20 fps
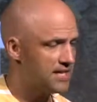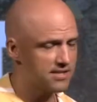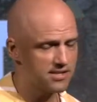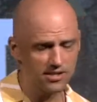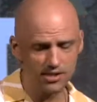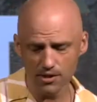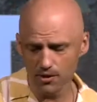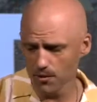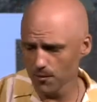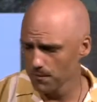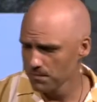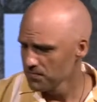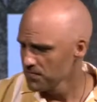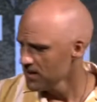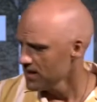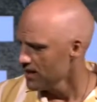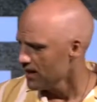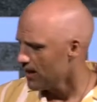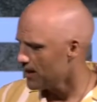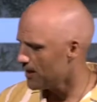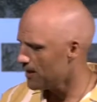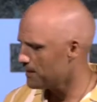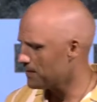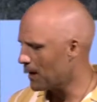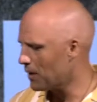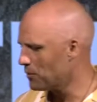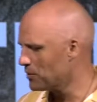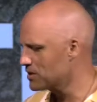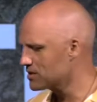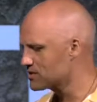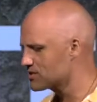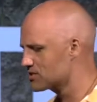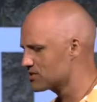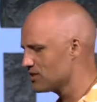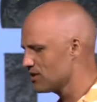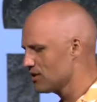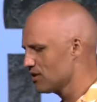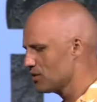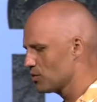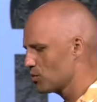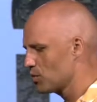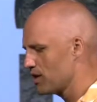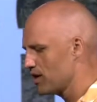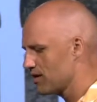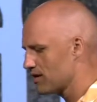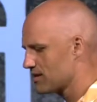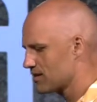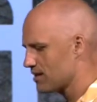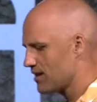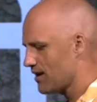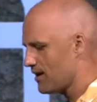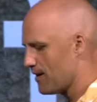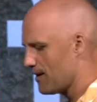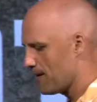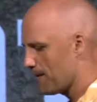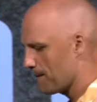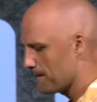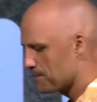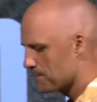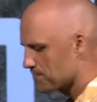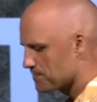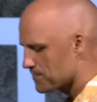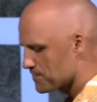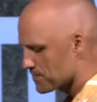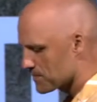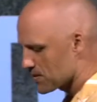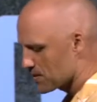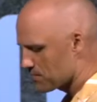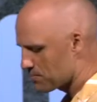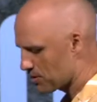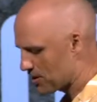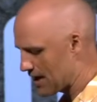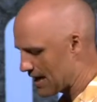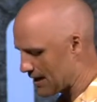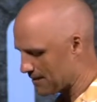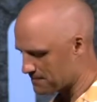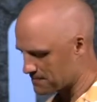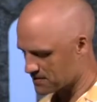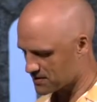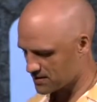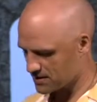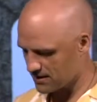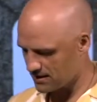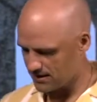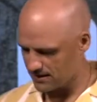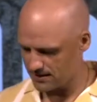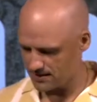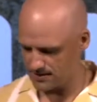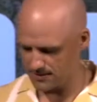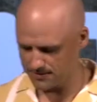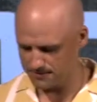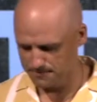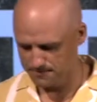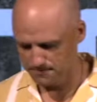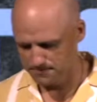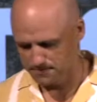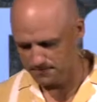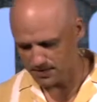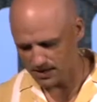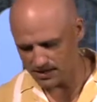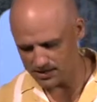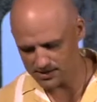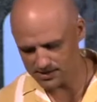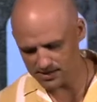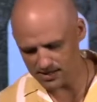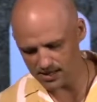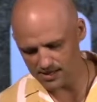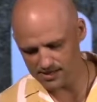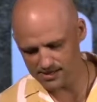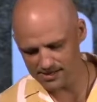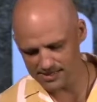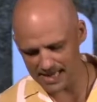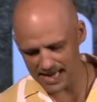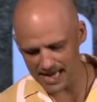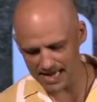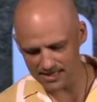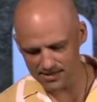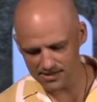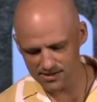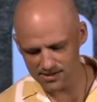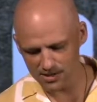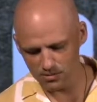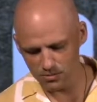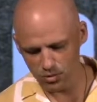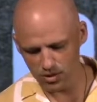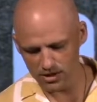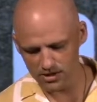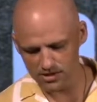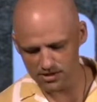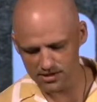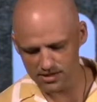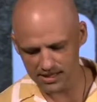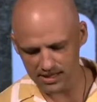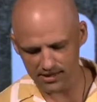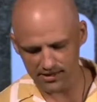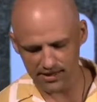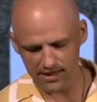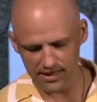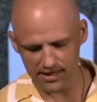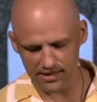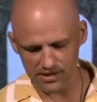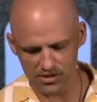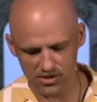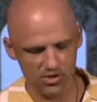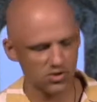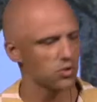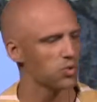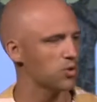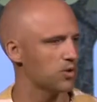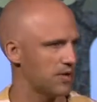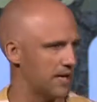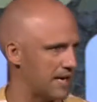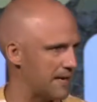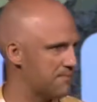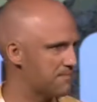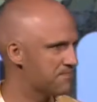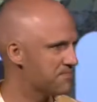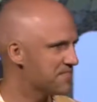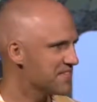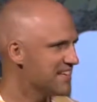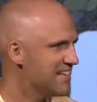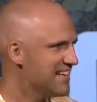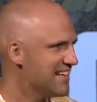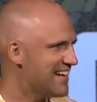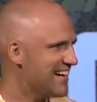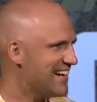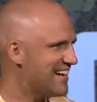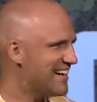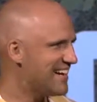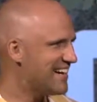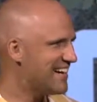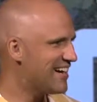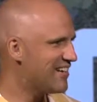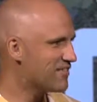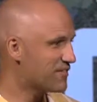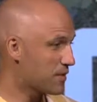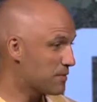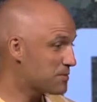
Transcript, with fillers: so I want to start with perhaps a sad, somewhat scary story from